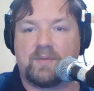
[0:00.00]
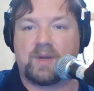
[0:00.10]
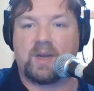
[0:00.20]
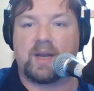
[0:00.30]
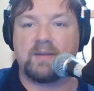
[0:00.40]
for
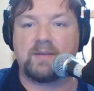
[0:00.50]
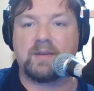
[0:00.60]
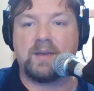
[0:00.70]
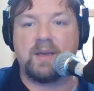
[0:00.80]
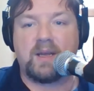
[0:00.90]
you guys.
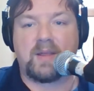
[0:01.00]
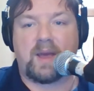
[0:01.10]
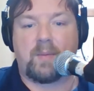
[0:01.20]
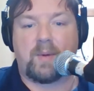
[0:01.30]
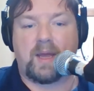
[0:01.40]

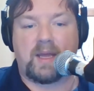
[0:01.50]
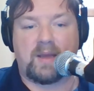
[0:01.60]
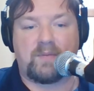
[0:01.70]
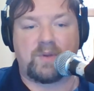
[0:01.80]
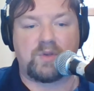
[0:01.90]
That way,
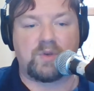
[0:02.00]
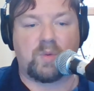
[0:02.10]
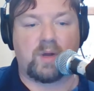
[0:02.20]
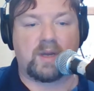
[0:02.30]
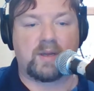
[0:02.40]
if you do
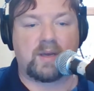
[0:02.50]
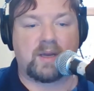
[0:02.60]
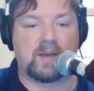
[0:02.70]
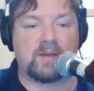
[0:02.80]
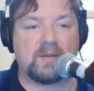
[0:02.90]
want to
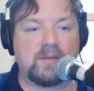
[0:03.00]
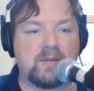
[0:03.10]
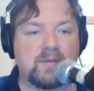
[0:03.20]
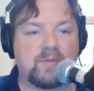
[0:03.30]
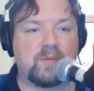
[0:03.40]
kind of
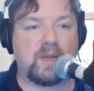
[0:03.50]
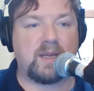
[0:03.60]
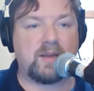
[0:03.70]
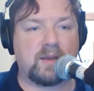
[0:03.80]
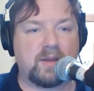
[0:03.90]

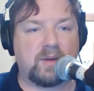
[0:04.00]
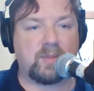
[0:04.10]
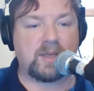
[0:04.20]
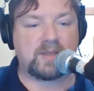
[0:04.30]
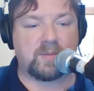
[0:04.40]
read a little
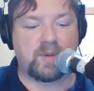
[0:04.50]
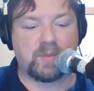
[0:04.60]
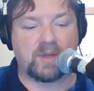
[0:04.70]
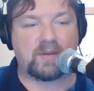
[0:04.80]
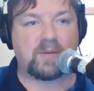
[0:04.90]
bit, some
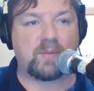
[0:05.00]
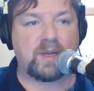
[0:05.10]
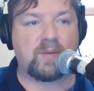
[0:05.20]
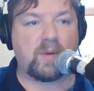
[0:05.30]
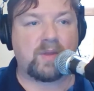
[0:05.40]
people like to
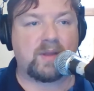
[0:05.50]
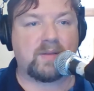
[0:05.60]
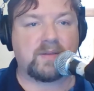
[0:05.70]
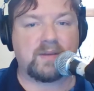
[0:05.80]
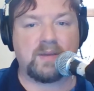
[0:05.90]
read while they
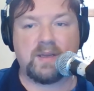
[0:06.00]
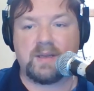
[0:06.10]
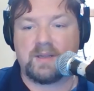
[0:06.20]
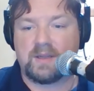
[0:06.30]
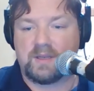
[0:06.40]
listen,
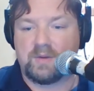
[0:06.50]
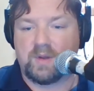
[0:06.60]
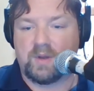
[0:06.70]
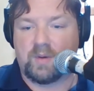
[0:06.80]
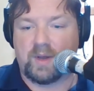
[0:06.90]
then you
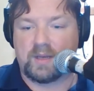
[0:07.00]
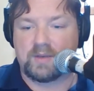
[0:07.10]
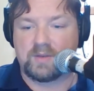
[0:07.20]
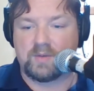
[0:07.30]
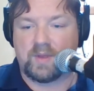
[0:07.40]
can go ahead
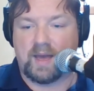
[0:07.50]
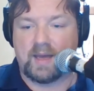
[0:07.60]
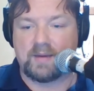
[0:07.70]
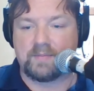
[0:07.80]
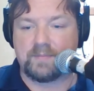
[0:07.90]
and do
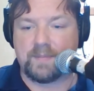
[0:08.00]
that.